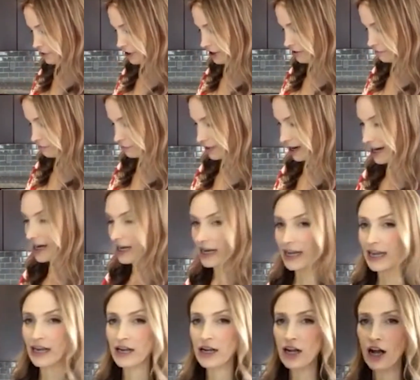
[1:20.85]
put it right
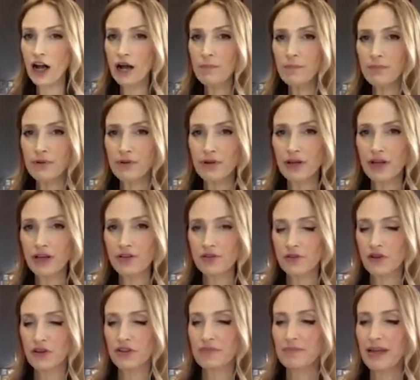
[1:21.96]
in a cup.
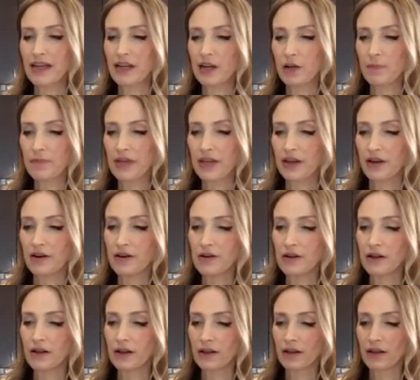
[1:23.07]
So here's my cup here.
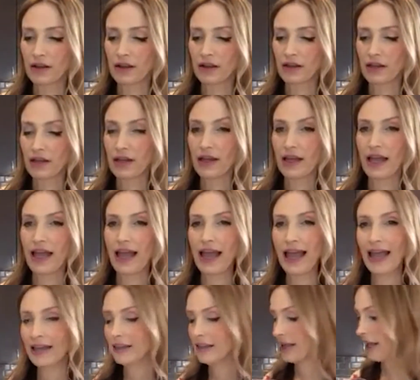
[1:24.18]

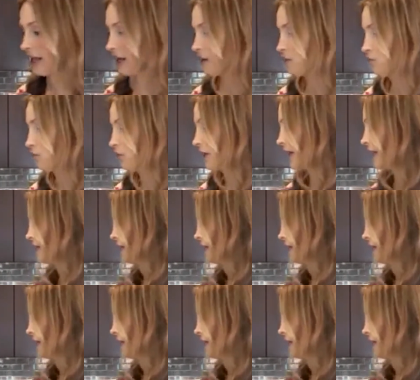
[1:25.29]
And then what